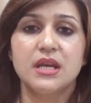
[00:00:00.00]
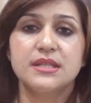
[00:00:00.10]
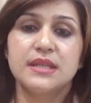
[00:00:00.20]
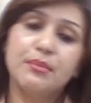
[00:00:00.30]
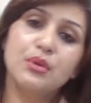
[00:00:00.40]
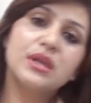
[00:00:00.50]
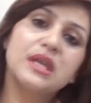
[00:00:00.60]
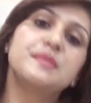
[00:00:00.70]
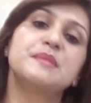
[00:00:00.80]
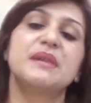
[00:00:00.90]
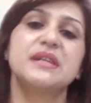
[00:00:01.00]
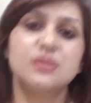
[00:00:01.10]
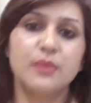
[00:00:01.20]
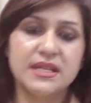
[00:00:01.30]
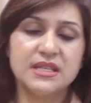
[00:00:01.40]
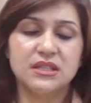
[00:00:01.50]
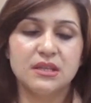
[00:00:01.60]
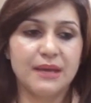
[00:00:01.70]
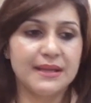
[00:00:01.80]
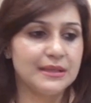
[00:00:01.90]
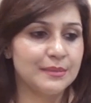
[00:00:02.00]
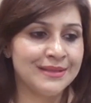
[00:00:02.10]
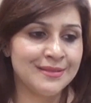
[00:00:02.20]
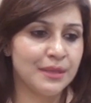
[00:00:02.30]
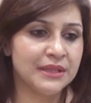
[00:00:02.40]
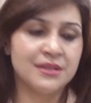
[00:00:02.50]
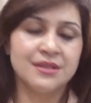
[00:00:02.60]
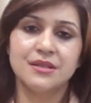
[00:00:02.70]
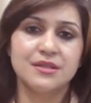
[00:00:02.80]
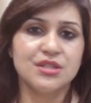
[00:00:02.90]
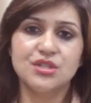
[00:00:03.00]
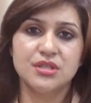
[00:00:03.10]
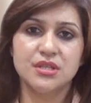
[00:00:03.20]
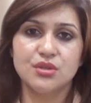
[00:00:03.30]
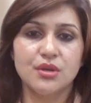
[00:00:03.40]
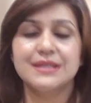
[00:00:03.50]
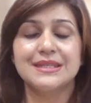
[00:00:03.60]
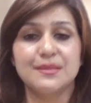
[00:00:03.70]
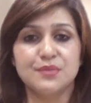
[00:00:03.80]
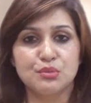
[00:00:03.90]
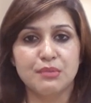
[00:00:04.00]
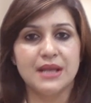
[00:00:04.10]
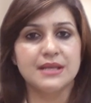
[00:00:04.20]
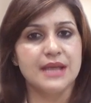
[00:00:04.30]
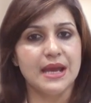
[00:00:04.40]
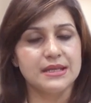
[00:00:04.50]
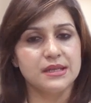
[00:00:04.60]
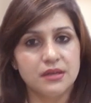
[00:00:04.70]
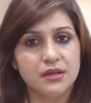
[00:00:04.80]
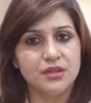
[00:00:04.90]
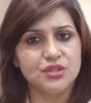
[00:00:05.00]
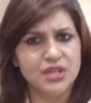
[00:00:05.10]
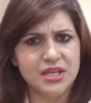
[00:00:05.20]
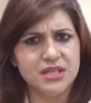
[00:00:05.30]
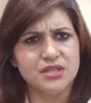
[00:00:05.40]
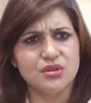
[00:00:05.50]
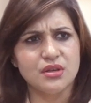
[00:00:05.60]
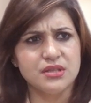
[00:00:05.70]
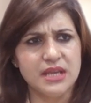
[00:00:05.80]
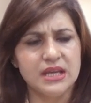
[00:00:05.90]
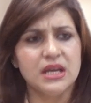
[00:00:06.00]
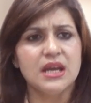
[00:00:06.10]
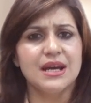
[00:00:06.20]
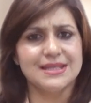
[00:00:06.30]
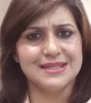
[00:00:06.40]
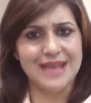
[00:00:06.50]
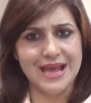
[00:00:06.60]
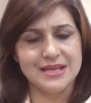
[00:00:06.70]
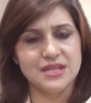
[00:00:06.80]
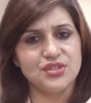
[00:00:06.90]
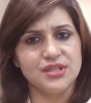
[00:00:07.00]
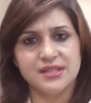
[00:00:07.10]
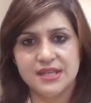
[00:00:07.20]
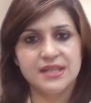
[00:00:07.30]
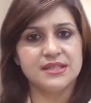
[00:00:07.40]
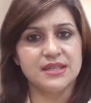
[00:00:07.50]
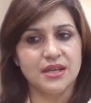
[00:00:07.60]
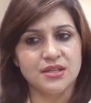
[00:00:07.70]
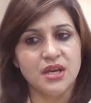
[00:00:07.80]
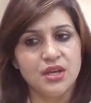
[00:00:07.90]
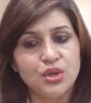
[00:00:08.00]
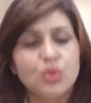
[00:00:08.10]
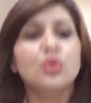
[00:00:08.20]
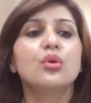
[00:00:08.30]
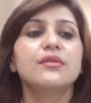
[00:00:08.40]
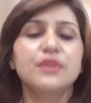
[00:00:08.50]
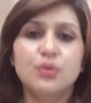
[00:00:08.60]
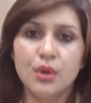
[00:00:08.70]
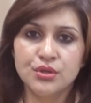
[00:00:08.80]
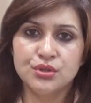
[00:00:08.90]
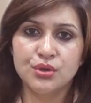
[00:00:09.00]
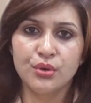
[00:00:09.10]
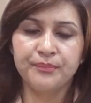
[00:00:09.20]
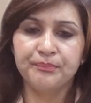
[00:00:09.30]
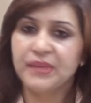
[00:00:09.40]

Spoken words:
Sambhu keeps persuading the mother, but the mother just does not seem to melt, and she does not take a stand, and she says that you go if you want to go,